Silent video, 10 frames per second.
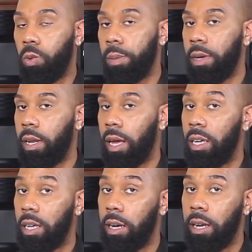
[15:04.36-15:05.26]
whip it
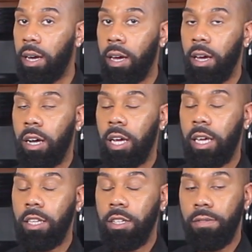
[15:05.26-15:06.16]
in
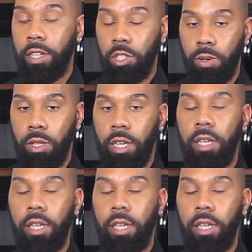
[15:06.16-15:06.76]
individually